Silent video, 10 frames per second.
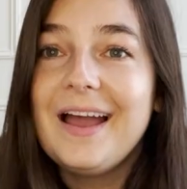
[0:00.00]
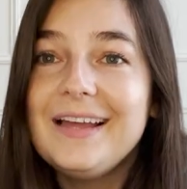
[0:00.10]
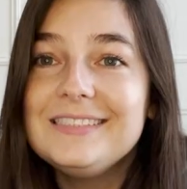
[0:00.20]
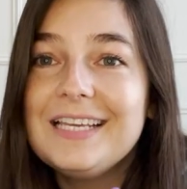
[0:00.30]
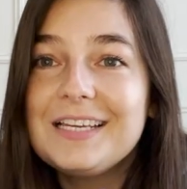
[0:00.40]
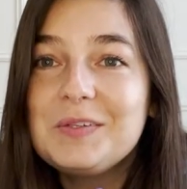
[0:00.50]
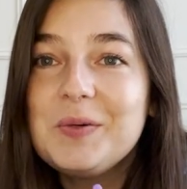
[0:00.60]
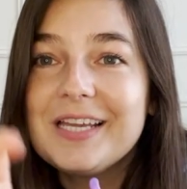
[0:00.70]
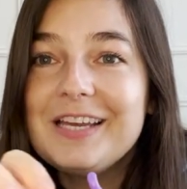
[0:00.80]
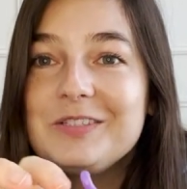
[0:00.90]
I had to take a
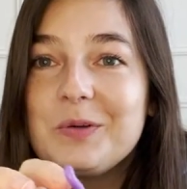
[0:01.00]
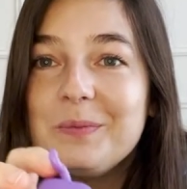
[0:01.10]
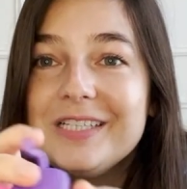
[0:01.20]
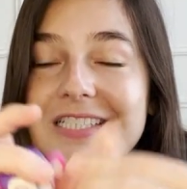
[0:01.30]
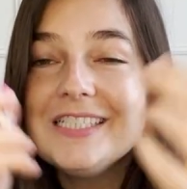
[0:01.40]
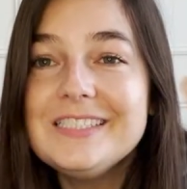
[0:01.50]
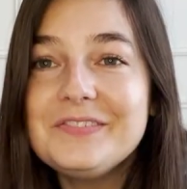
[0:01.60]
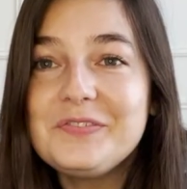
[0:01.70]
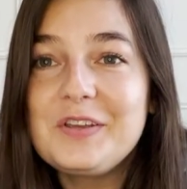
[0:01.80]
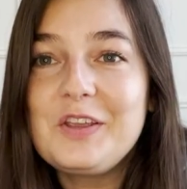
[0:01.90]
quick intermission to
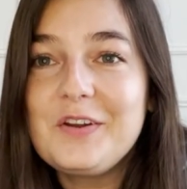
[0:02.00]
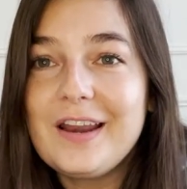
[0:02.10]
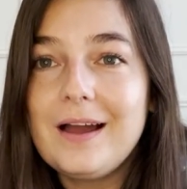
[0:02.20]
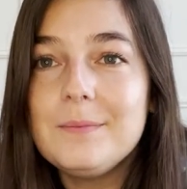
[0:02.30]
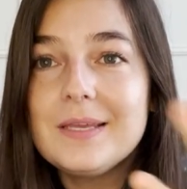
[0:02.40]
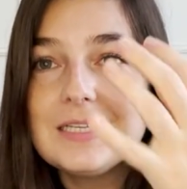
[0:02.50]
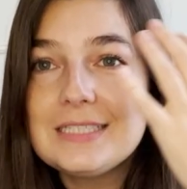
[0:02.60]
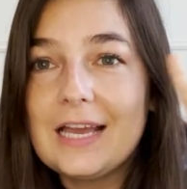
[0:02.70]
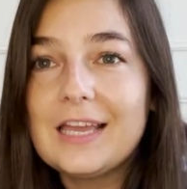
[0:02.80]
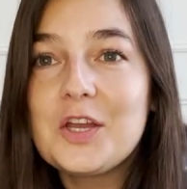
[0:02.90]
figure it out because
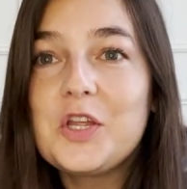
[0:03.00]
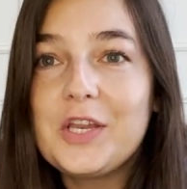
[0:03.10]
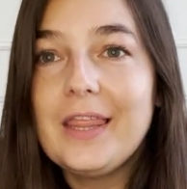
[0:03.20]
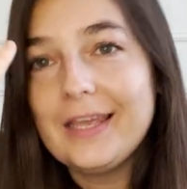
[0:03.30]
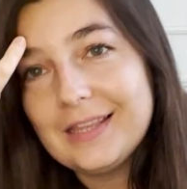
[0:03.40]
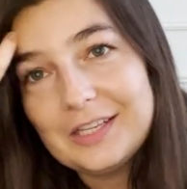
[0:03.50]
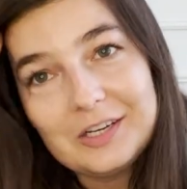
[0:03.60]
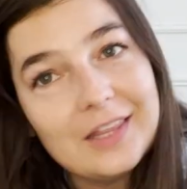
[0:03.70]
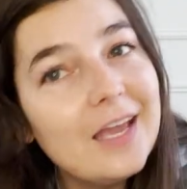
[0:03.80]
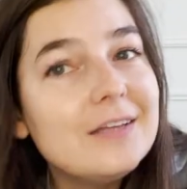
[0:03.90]
I could, like
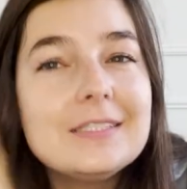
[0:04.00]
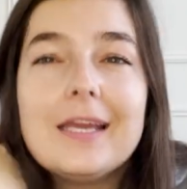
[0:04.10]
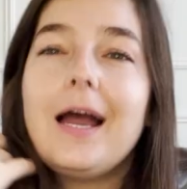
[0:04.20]
literally, I was like,